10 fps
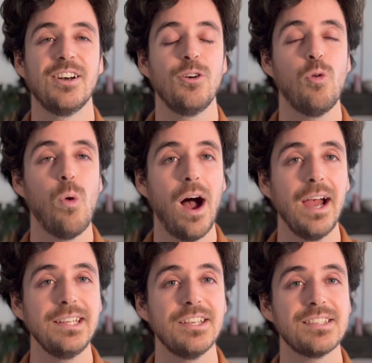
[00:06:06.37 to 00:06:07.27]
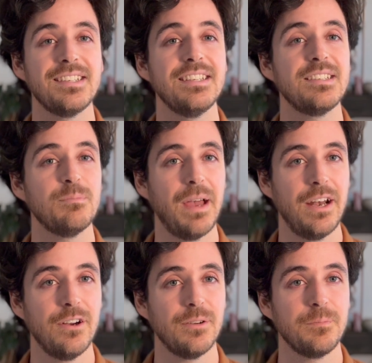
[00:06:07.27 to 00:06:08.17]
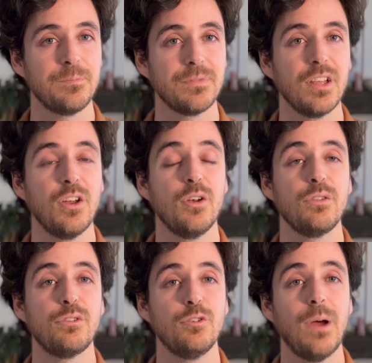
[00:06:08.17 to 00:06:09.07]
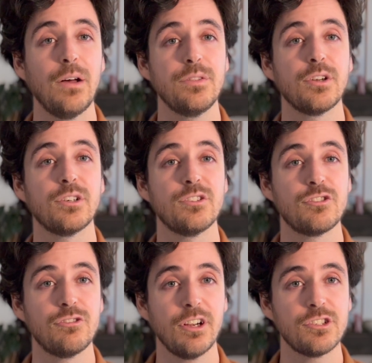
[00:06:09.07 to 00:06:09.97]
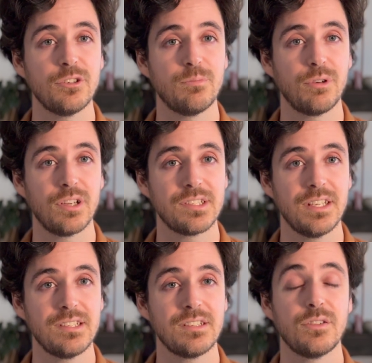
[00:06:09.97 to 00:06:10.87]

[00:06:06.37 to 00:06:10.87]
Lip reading: Why does this matter? Throughout the construction process,